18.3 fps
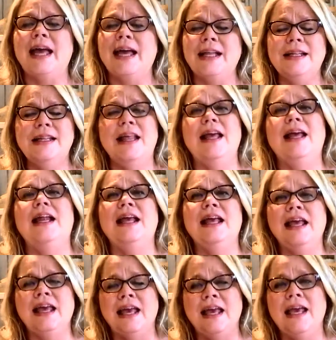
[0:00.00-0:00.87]
and let
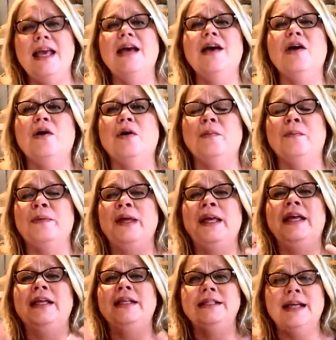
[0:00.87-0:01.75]
him
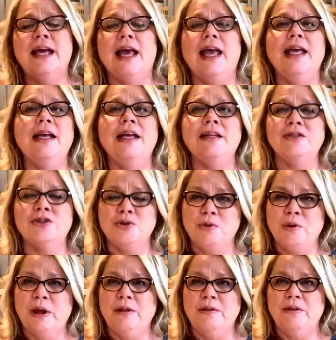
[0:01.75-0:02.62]
take
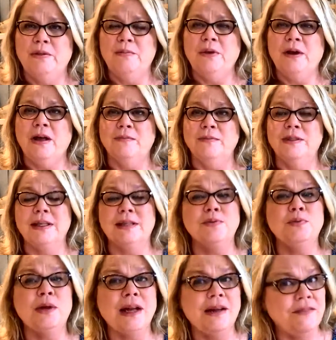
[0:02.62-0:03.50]
control of the problems.
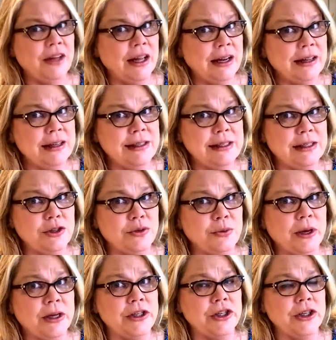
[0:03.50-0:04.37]
That's what I've done in this
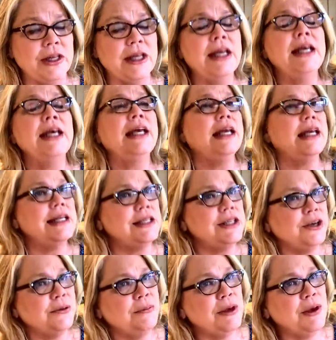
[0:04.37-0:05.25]
situation. It
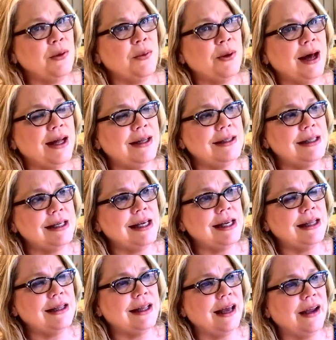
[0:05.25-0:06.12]
took me a while to
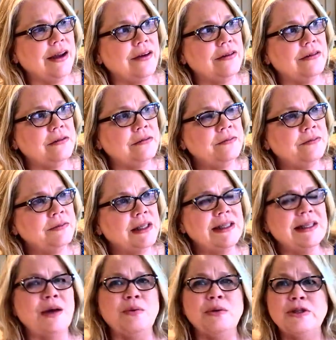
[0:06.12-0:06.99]
get there
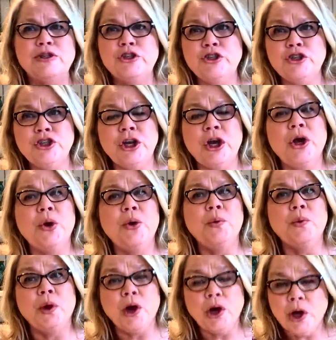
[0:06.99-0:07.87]
because I was
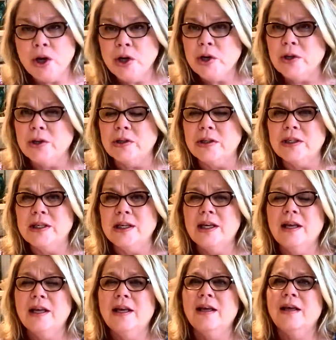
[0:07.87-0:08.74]
so hurt.
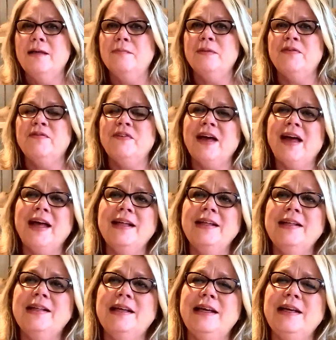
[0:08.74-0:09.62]
But
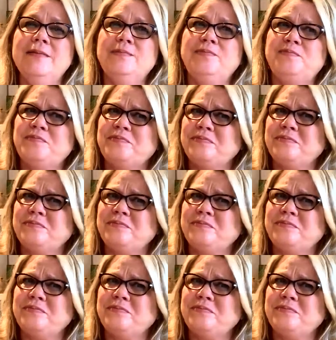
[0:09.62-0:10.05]
finally,